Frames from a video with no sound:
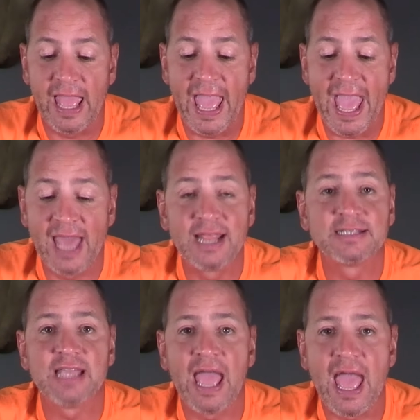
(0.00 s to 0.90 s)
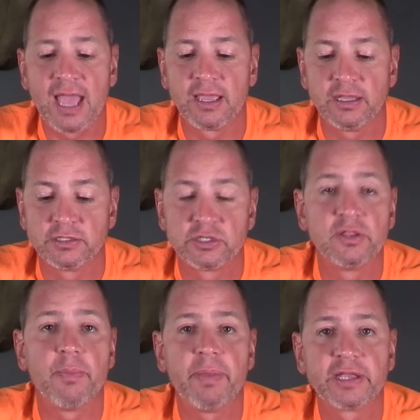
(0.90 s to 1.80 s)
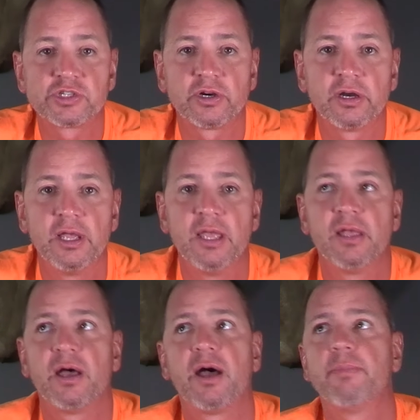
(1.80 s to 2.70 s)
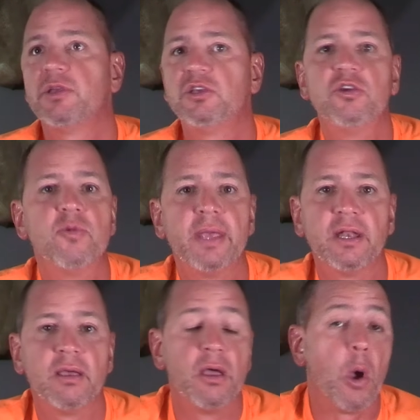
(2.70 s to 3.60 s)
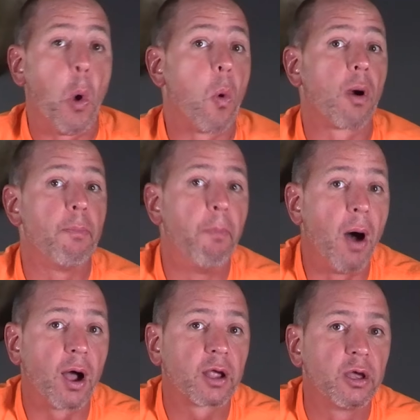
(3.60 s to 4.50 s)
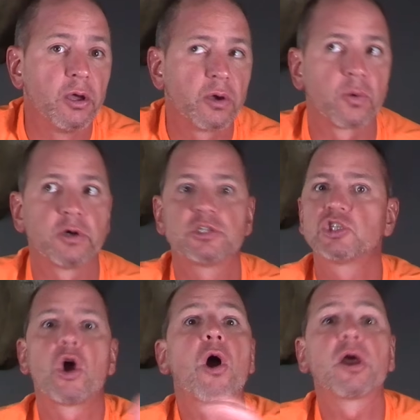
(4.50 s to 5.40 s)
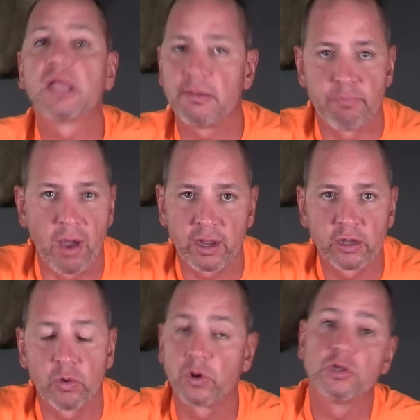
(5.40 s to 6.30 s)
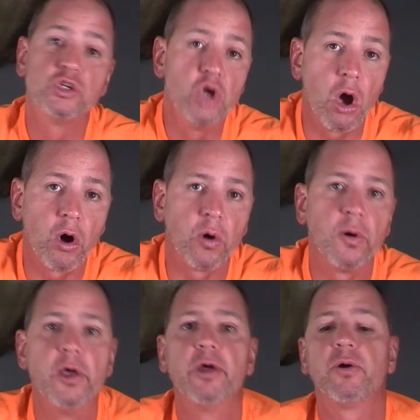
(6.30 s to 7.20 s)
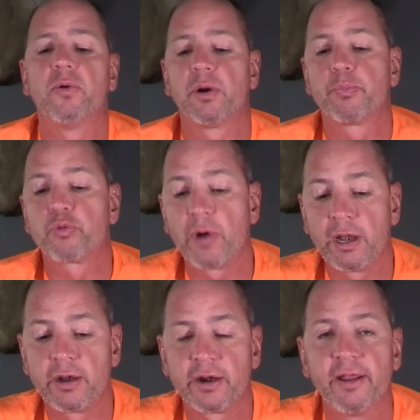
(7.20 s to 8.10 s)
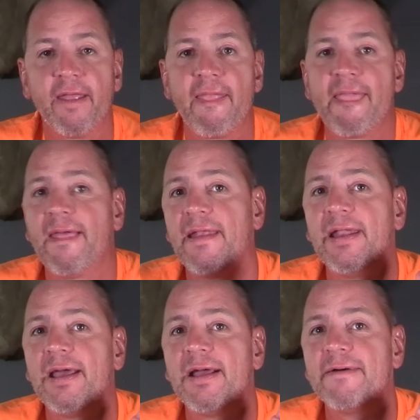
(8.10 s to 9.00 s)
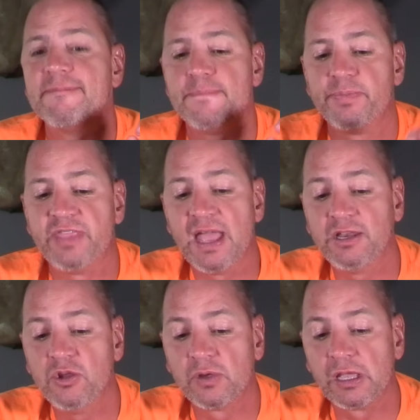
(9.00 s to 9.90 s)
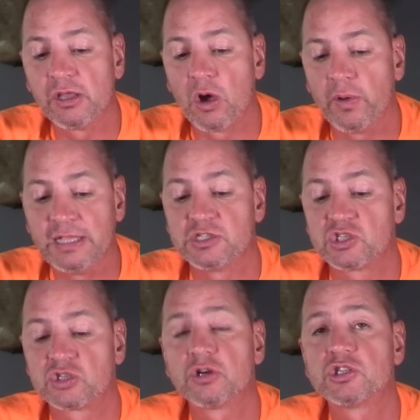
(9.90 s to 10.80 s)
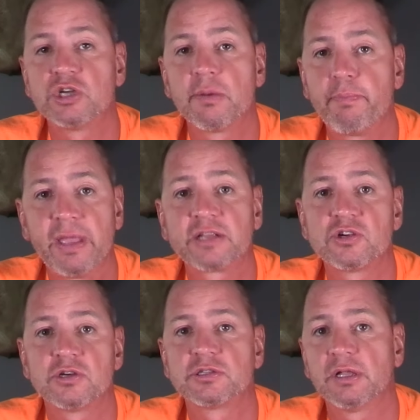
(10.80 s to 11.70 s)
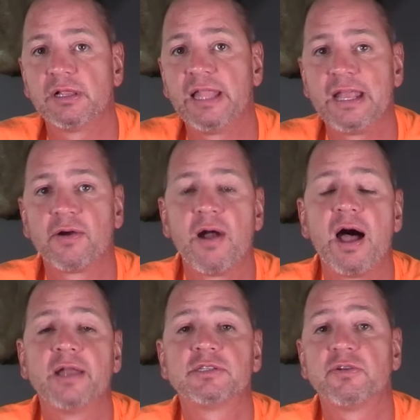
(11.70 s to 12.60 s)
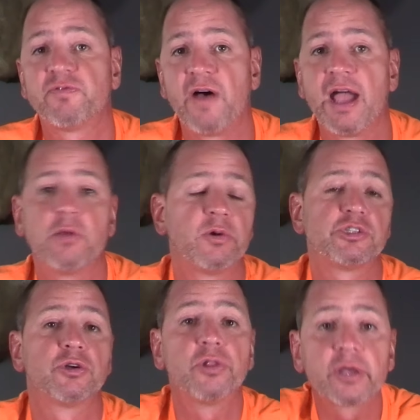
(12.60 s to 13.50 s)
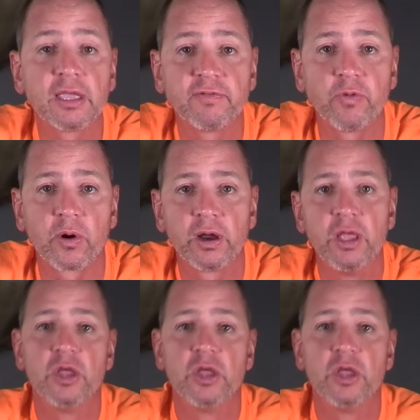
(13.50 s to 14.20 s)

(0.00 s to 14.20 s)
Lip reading: add a tag to the picture, human or buck or target buck or doe or predator, and then you can go and search your pictures later on to find what you're looking for